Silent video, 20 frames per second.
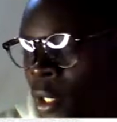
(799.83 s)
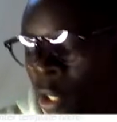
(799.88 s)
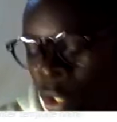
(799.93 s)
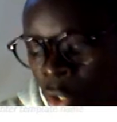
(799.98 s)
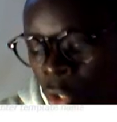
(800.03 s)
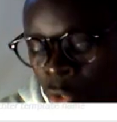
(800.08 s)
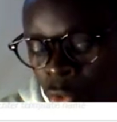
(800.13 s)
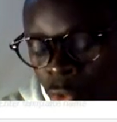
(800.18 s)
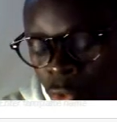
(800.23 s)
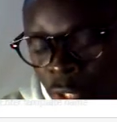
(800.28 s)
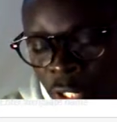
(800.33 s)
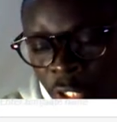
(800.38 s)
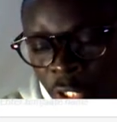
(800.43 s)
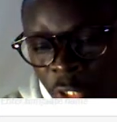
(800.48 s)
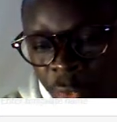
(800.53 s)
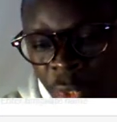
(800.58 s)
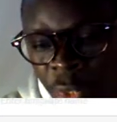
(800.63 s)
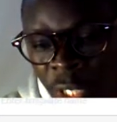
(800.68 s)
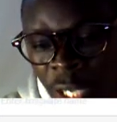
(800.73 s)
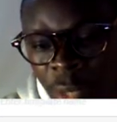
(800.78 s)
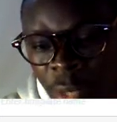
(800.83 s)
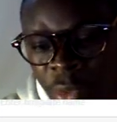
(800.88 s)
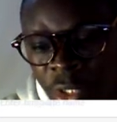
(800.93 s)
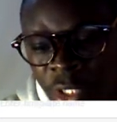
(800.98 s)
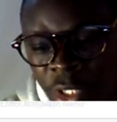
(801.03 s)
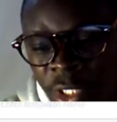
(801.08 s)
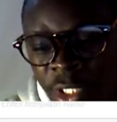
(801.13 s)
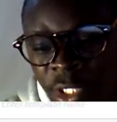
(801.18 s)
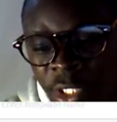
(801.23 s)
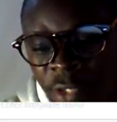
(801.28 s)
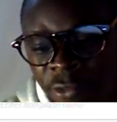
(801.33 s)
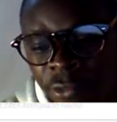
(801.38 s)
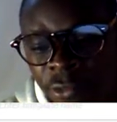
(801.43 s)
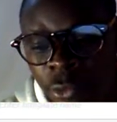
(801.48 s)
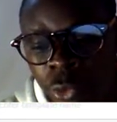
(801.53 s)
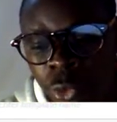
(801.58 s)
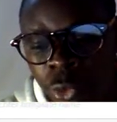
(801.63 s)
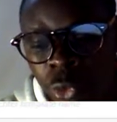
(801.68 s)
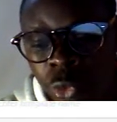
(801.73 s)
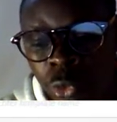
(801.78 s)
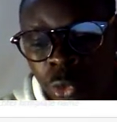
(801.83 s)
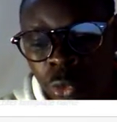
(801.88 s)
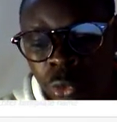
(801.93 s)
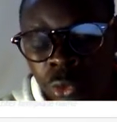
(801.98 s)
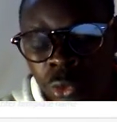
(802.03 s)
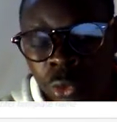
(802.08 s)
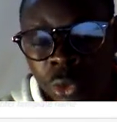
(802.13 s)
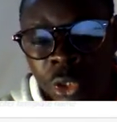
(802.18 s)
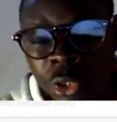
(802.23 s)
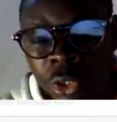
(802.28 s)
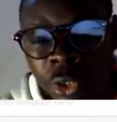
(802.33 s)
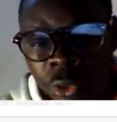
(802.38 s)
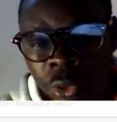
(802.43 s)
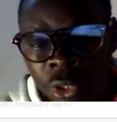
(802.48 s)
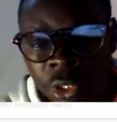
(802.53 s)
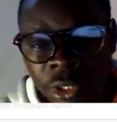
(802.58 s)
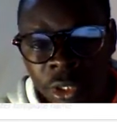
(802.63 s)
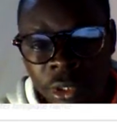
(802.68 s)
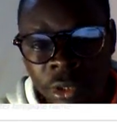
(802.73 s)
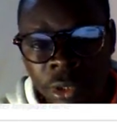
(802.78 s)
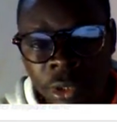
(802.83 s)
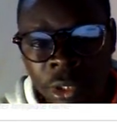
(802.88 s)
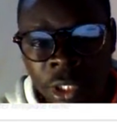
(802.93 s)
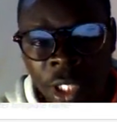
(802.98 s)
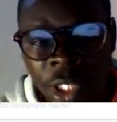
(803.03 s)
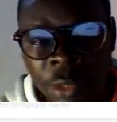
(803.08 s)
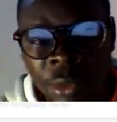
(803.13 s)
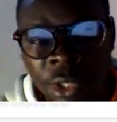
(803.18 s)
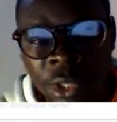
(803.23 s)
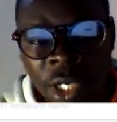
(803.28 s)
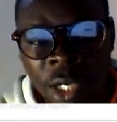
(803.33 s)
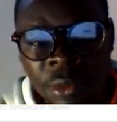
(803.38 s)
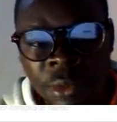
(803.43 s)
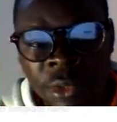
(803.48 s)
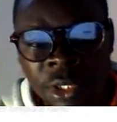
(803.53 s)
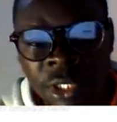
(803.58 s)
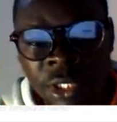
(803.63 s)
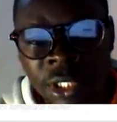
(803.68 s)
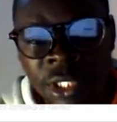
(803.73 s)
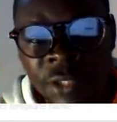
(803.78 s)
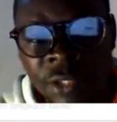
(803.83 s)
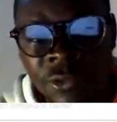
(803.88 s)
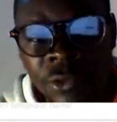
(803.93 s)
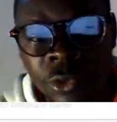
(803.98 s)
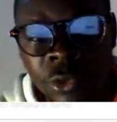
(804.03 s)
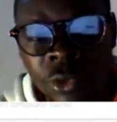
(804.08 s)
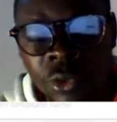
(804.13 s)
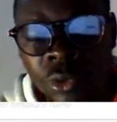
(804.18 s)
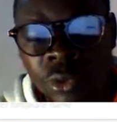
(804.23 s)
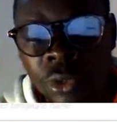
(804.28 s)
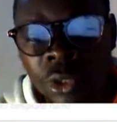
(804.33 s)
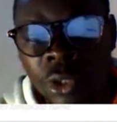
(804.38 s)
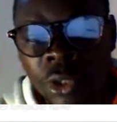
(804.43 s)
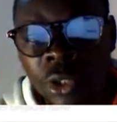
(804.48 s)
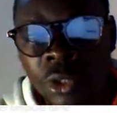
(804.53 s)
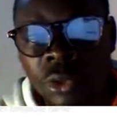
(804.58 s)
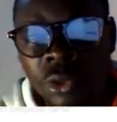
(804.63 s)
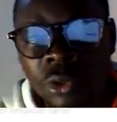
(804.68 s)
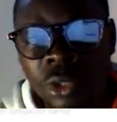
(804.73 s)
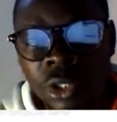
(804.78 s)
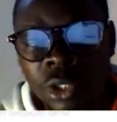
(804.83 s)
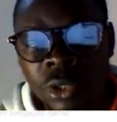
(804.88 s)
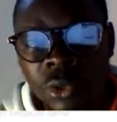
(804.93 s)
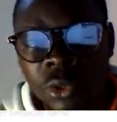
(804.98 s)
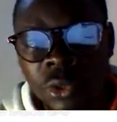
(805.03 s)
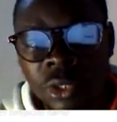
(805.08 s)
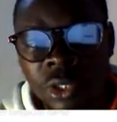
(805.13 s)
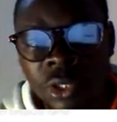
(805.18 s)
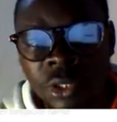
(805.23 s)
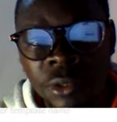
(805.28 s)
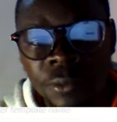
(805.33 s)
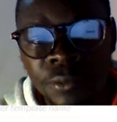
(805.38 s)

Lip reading: so that it becomes easier for you to reuse it. It can become easier for you to reuse it.